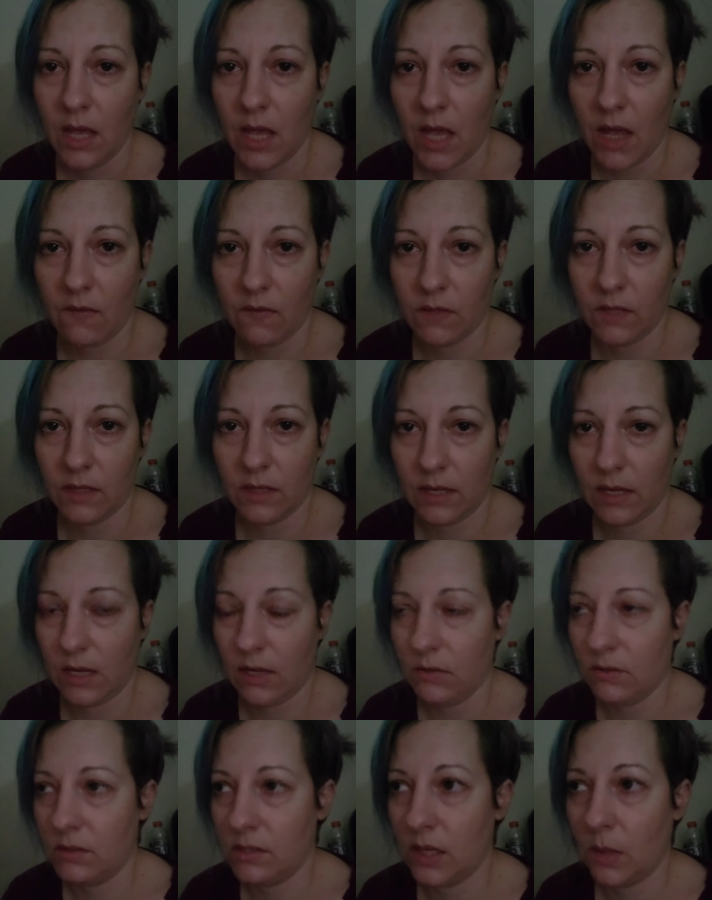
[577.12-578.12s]
everything in the
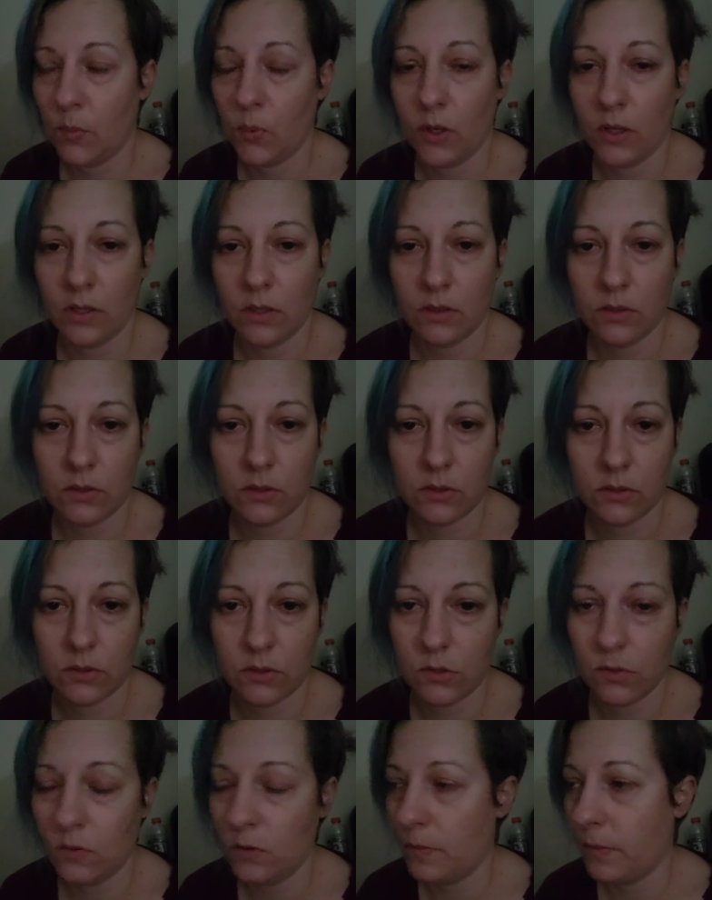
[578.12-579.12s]
house, separate
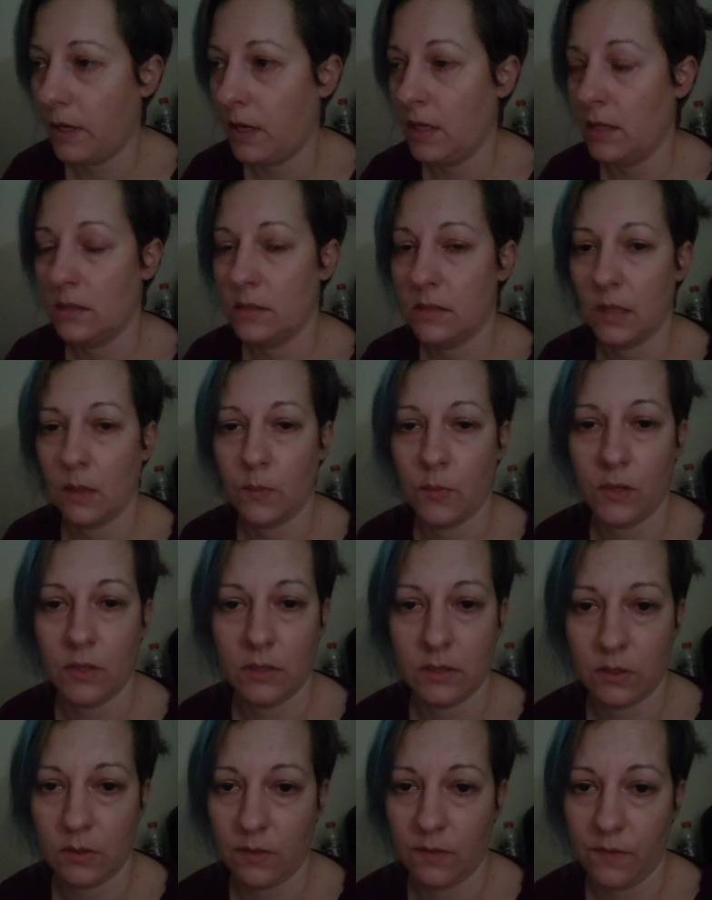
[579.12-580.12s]
toothpaste, separate
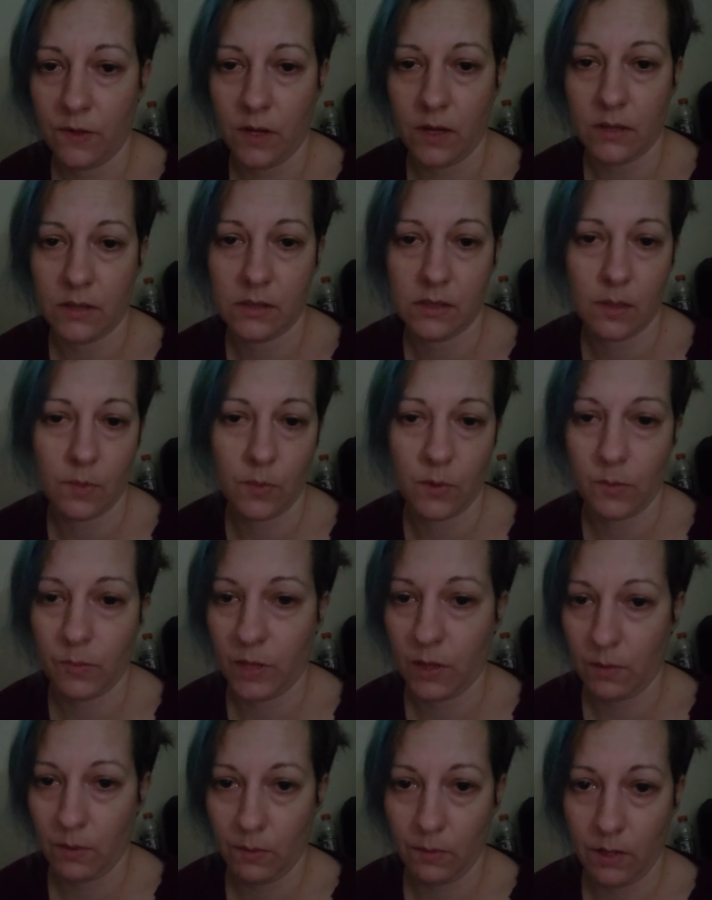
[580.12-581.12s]
dental floss, separate
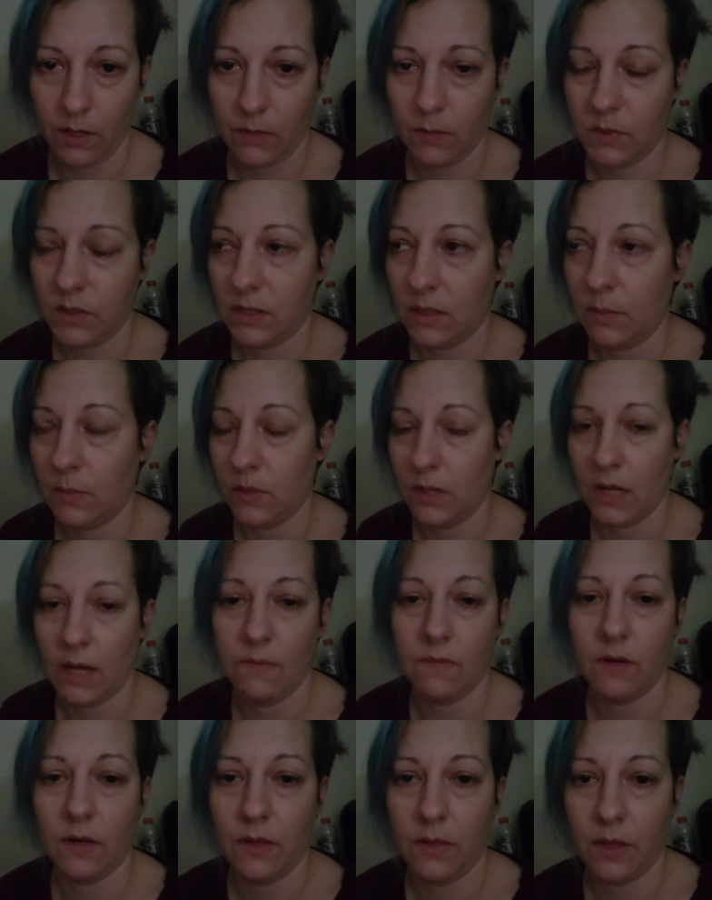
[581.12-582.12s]
baby wipes, separate
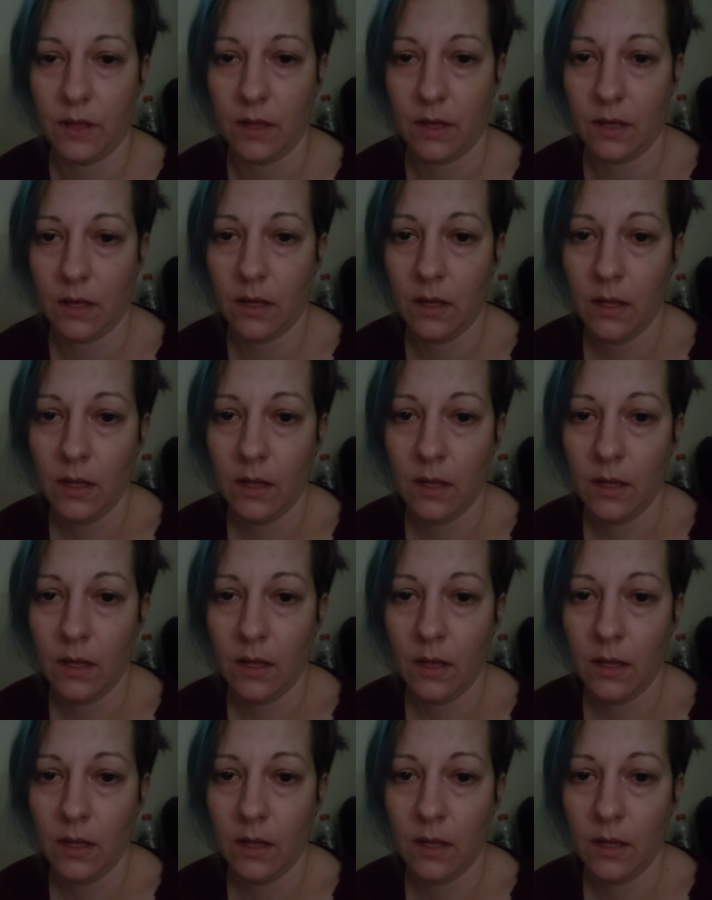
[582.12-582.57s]
everything,